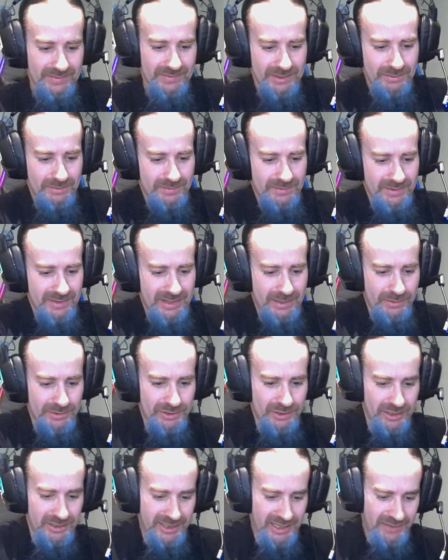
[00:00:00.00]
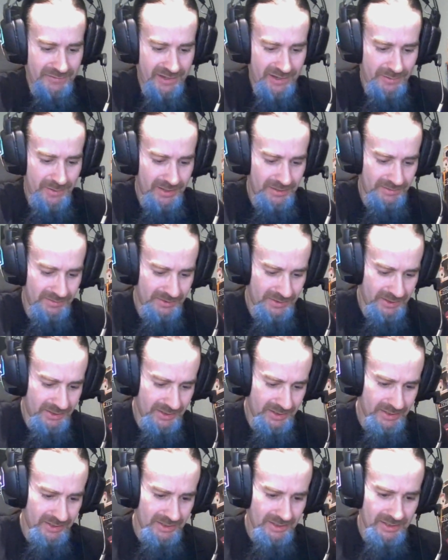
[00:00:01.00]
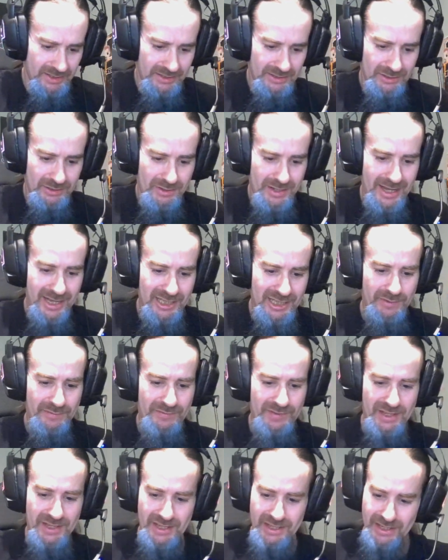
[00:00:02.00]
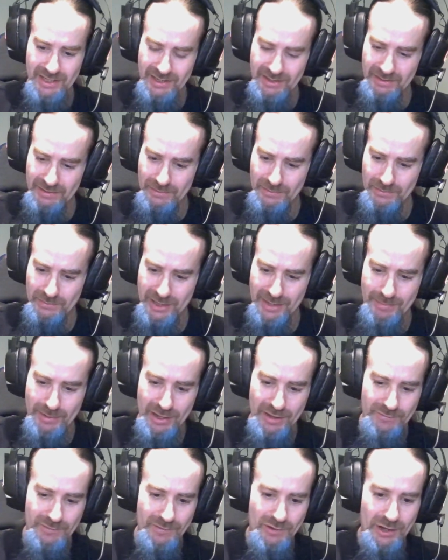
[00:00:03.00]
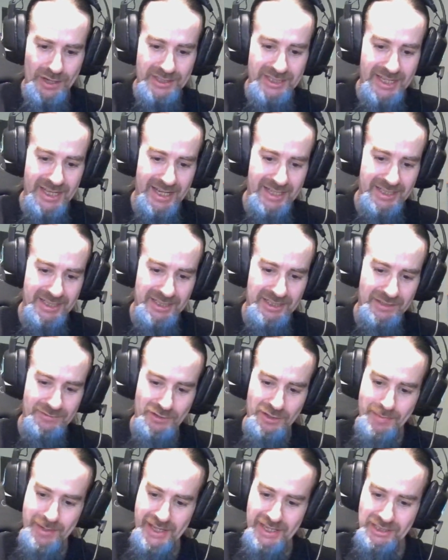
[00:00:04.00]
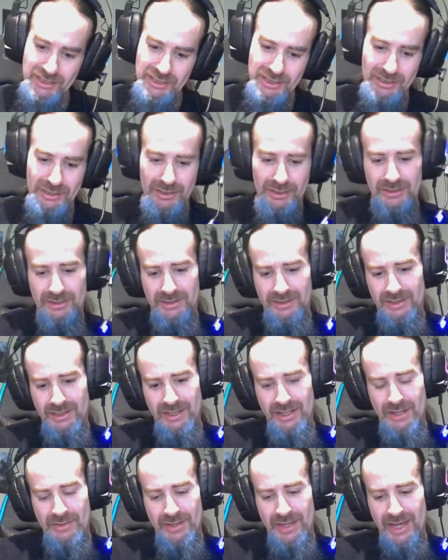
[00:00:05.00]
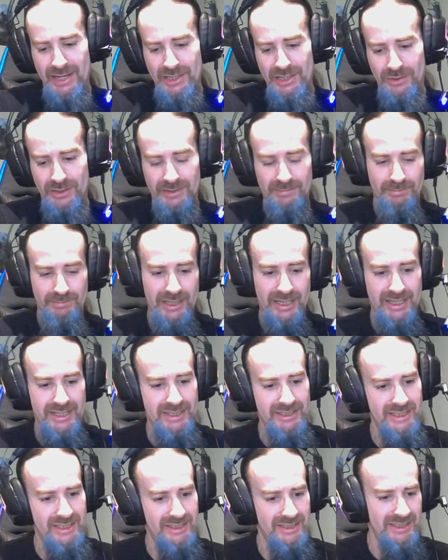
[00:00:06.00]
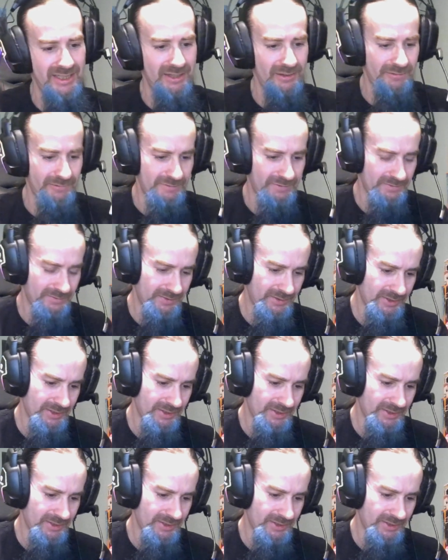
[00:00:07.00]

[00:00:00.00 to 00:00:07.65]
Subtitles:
Oh, that one's not attached very well. So as with the Rebirth, we've got a data disc for the big install and the actual play disc itself.